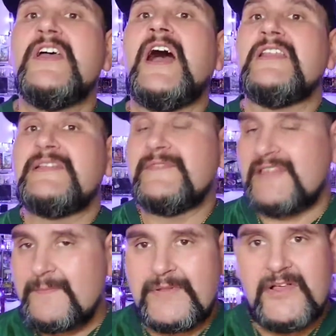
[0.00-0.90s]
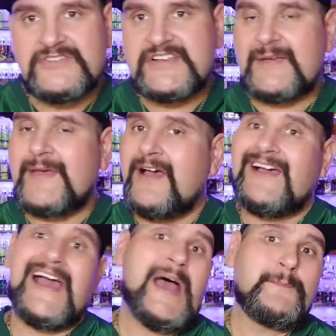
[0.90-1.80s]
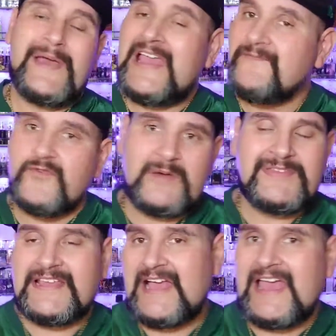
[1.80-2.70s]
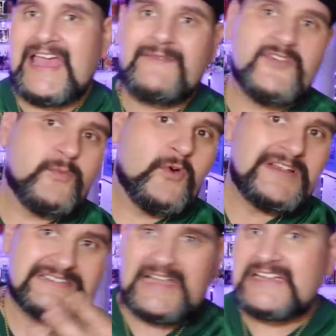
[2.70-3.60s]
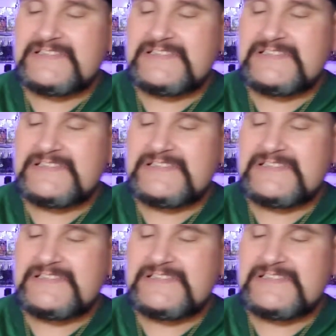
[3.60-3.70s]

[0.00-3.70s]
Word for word: I'll leave the link below. Check them out. I paid for everything I have. Your boy is not a